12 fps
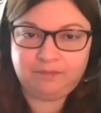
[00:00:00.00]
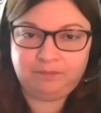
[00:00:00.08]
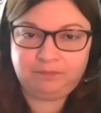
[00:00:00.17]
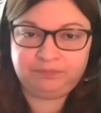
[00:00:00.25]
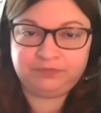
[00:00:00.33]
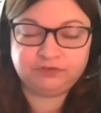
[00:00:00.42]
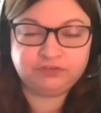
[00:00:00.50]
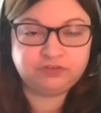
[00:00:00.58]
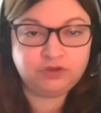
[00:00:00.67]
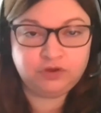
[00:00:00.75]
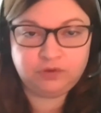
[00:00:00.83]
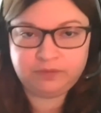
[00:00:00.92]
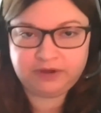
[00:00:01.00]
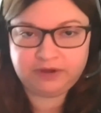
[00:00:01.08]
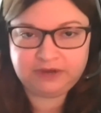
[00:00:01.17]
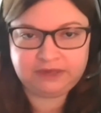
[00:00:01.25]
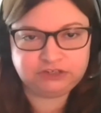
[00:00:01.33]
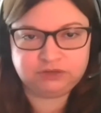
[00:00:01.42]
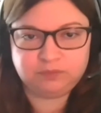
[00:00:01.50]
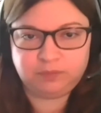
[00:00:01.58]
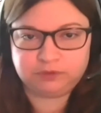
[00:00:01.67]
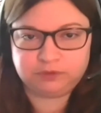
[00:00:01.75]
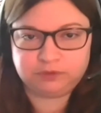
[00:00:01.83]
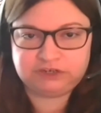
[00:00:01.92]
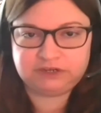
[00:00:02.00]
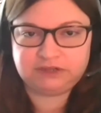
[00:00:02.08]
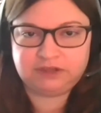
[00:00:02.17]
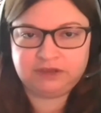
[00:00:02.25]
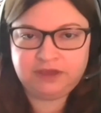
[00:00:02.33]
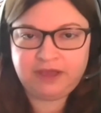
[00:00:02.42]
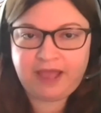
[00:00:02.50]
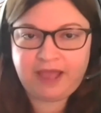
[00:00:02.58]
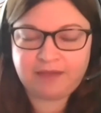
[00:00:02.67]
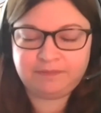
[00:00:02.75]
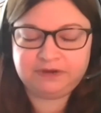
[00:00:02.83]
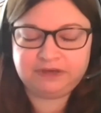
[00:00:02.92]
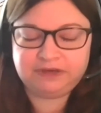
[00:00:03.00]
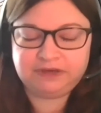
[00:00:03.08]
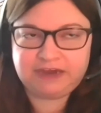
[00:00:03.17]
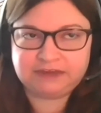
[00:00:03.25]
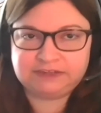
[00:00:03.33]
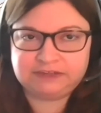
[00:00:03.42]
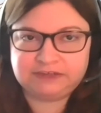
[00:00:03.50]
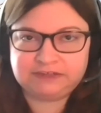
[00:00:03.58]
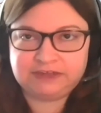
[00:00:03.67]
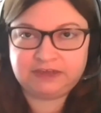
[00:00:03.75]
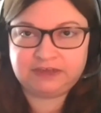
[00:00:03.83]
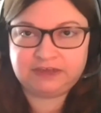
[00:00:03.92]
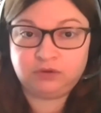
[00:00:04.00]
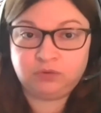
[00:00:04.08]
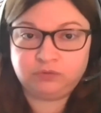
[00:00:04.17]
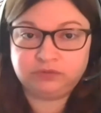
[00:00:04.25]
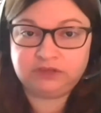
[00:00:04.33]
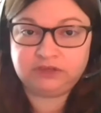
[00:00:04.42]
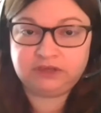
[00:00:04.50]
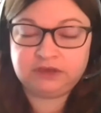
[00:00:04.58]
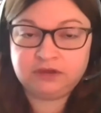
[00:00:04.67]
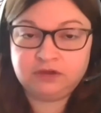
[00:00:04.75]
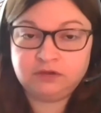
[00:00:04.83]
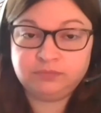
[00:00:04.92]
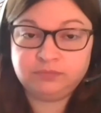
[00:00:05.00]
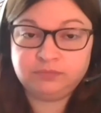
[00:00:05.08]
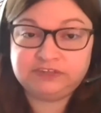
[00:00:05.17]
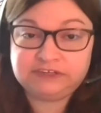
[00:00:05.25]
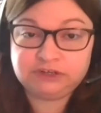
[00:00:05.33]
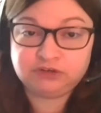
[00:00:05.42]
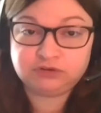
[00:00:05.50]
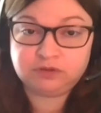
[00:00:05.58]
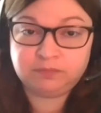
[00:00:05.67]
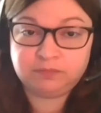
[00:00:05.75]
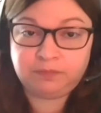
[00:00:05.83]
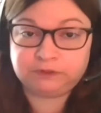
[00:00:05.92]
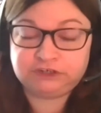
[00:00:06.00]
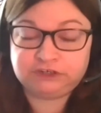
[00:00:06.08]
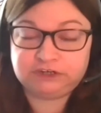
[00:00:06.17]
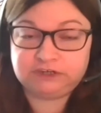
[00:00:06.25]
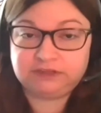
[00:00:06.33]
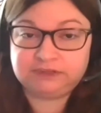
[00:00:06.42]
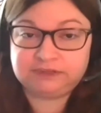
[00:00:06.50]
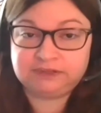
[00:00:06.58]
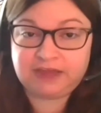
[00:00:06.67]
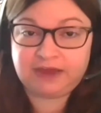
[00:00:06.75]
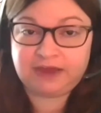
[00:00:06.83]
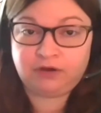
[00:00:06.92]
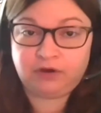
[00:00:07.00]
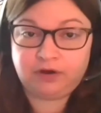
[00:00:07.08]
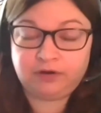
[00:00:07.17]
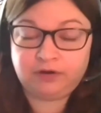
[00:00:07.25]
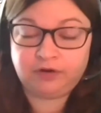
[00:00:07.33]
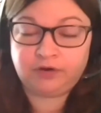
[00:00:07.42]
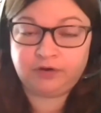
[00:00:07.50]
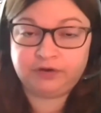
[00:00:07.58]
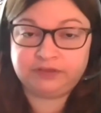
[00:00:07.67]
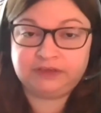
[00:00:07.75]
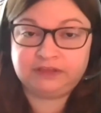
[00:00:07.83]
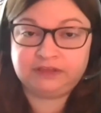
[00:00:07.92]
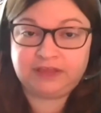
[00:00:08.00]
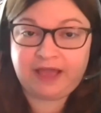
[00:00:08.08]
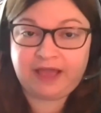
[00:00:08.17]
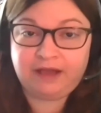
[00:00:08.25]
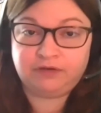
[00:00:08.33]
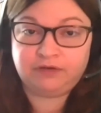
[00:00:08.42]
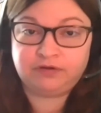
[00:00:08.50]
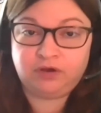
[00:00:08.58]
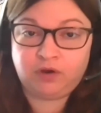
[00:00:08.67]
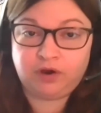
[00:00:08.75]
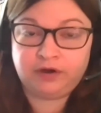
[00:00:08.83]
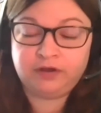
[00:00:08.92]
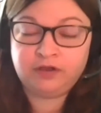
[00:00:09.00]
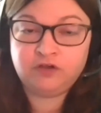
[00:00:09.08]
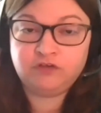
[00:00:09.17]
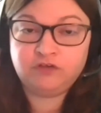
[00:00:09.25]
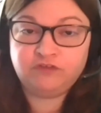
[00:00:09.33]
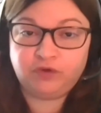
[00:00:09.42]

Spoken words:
there's no medication abortion happening in Texas, and the only procedural abortions that are currently allowed are for